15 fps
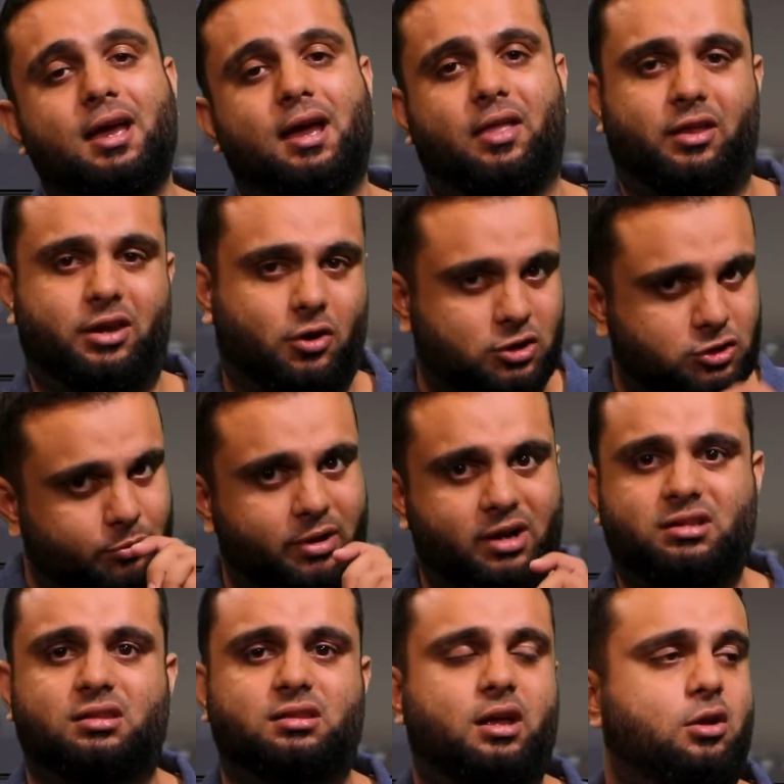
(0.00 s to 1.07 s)
And then he also
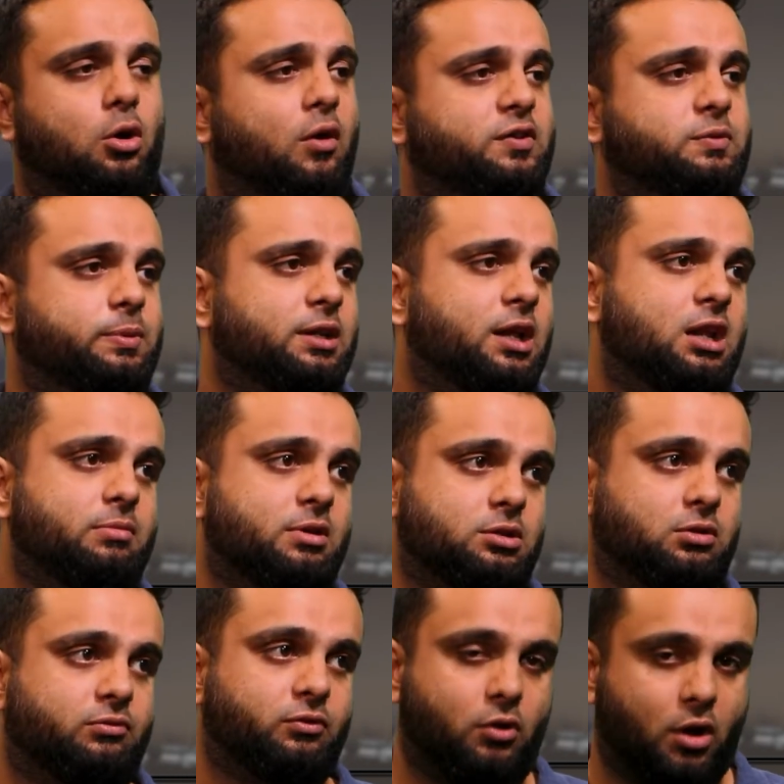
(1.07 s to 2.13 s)
brings in that off spin
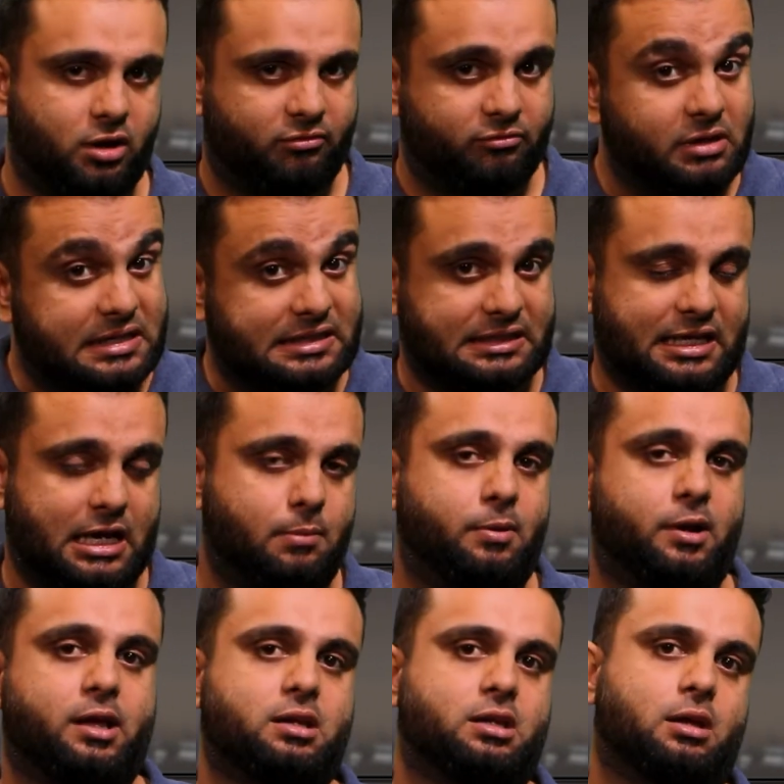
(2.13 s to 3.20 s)
element. So we've got a versatile
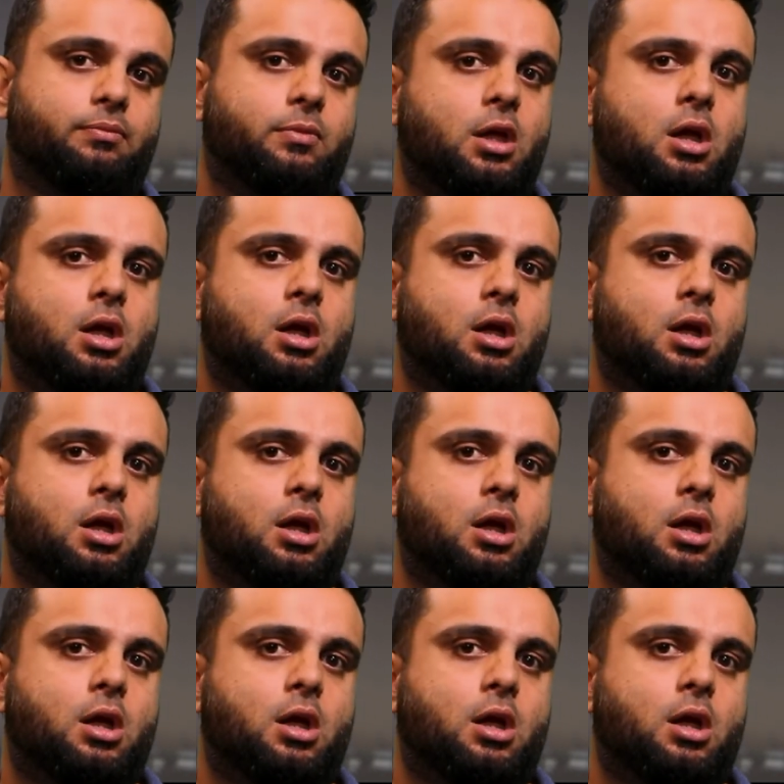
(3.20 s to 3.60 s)
player in him.